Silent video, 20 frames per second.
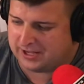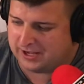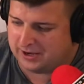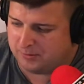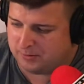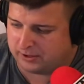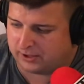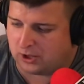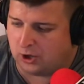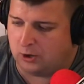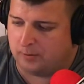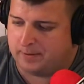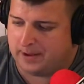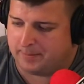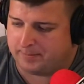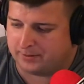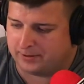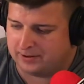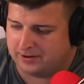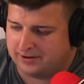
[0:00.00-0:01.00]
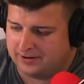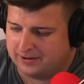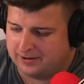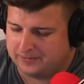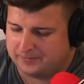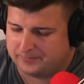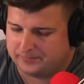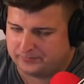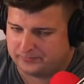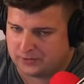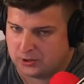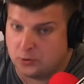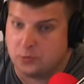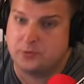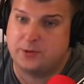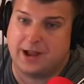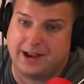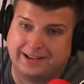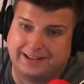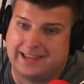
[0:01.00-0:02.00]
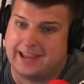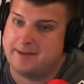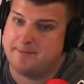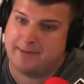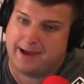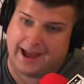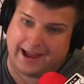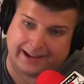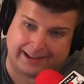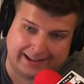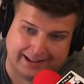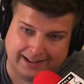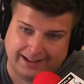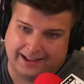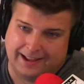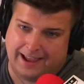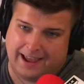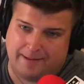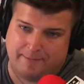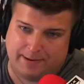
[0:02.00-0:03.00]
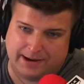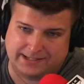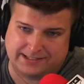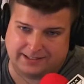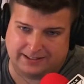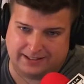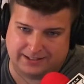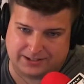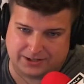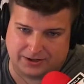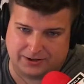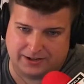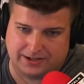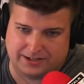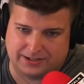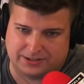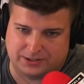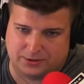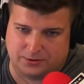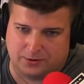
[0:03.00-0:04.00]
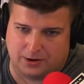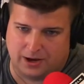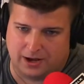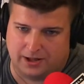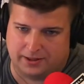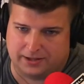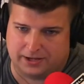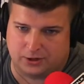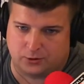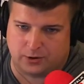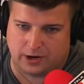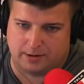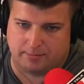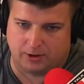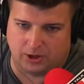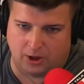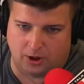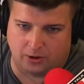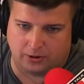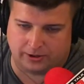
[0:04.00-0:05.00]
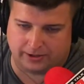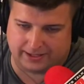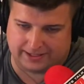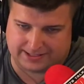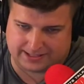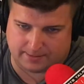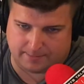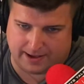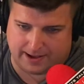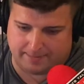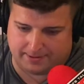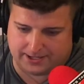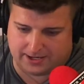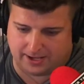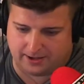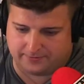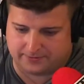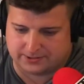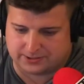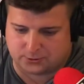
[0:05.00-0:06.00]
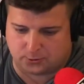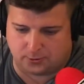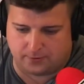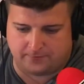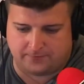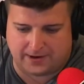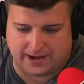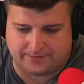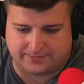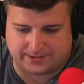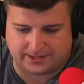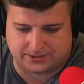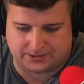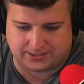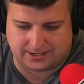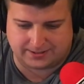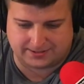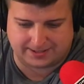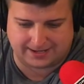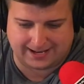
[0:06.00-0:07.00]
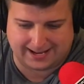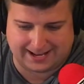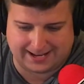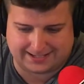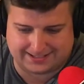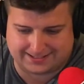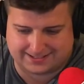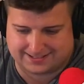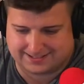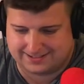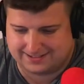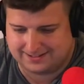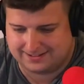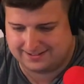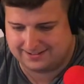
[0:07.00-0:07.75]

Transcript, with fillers: uh, with Culpepper, who then came back and basically turned into uh, the Incredible Hulk against the Miami Dolphins, scoring five touchdowns on ass.